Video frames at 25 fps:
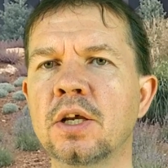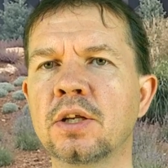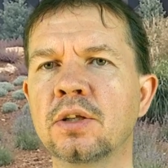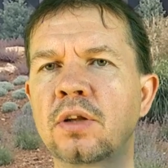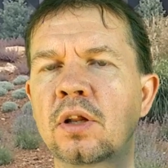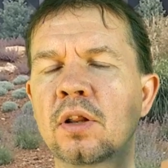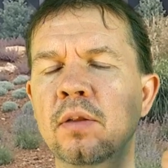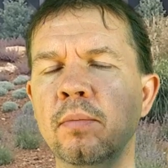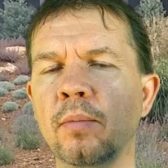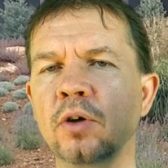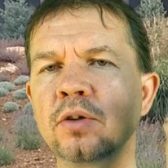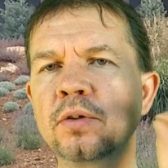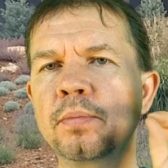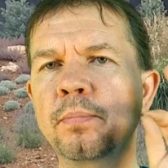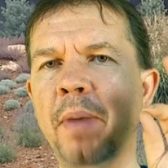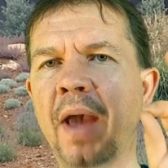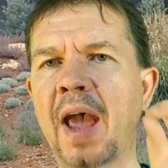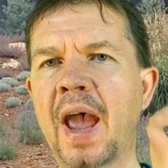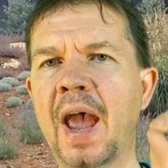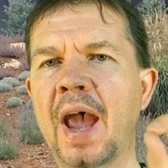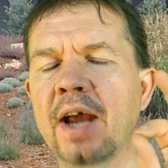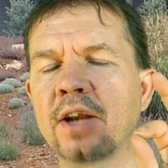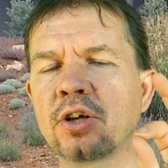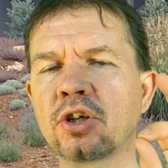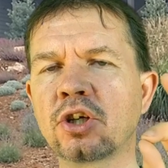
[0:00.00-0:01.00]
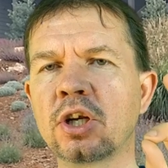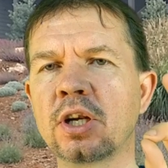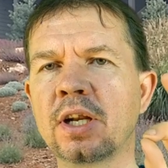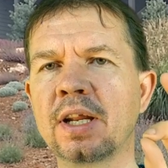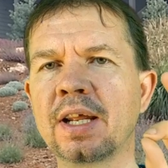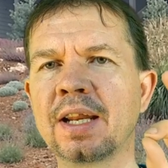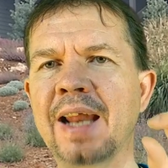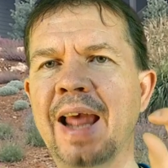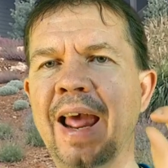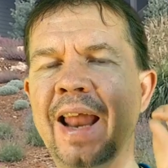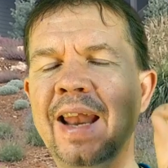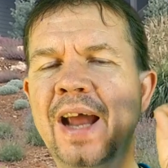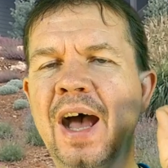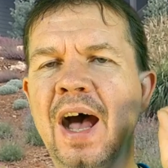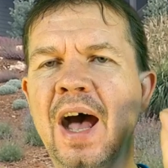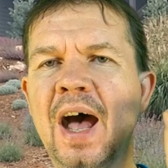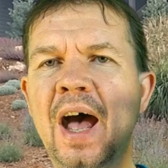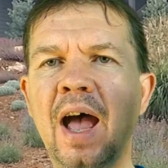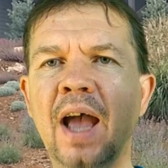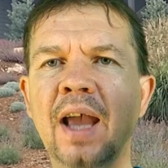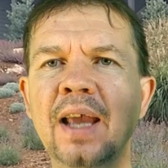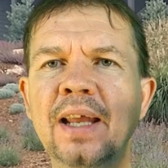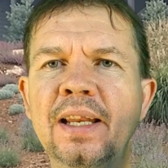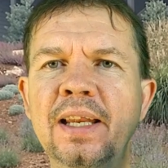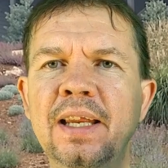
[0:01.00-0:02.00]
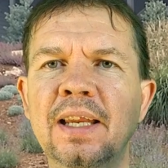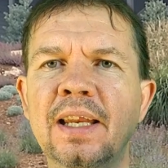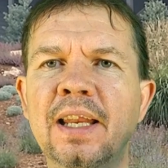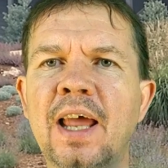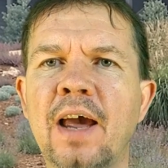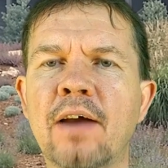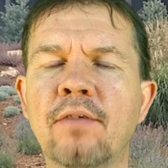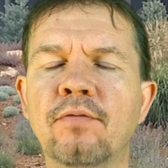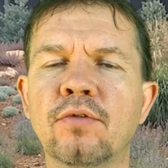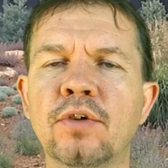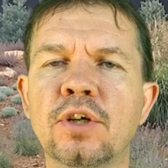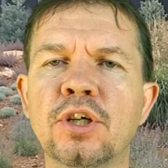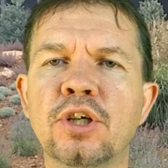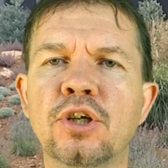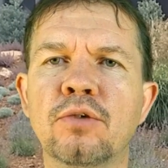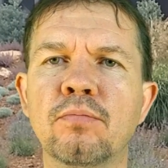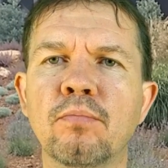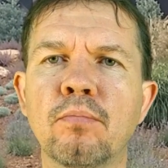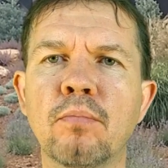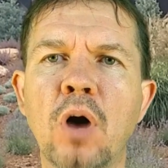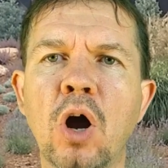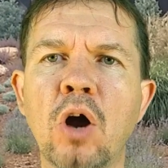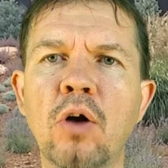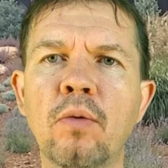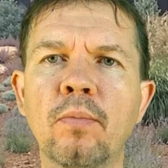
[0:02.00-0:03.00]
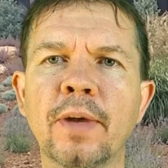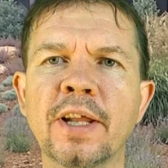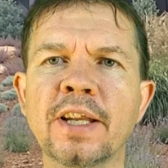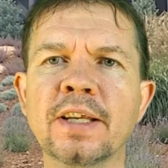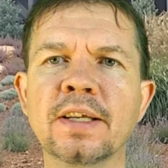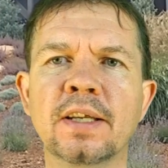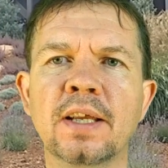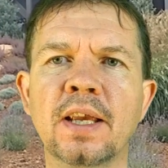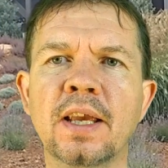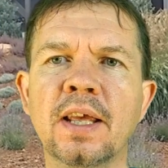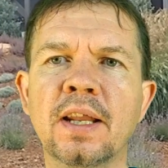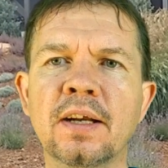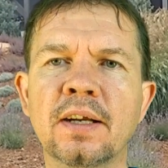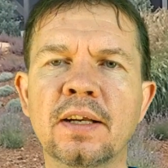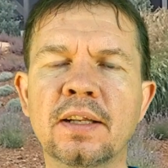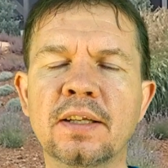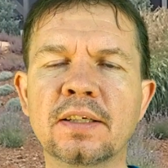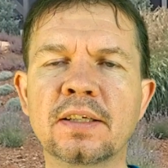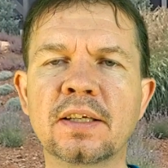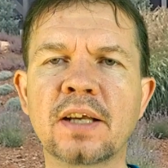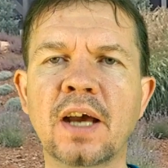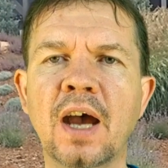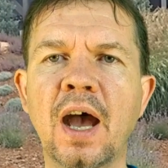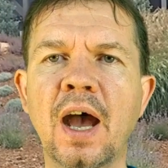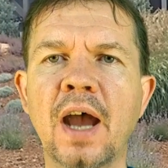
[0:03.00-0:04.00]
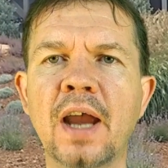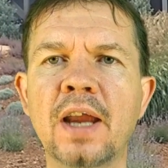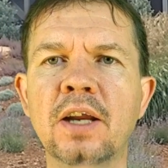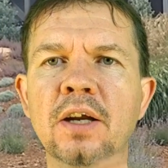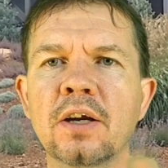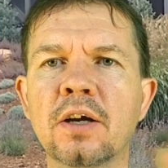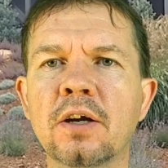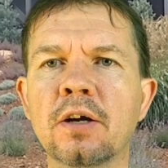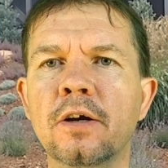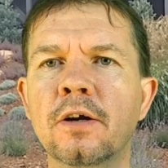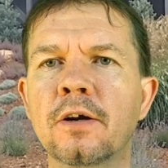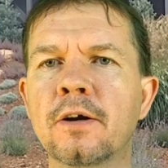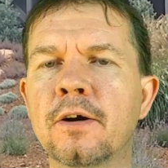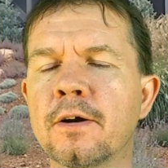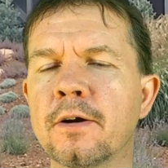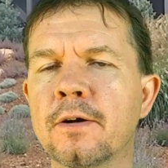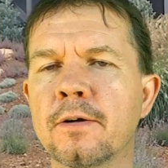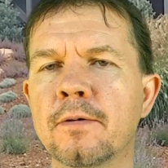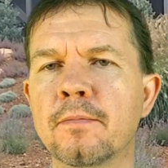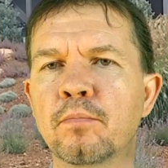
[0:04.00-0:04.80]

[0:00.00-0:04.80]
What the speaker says: So the most passionate and highly leveraged moment in an entire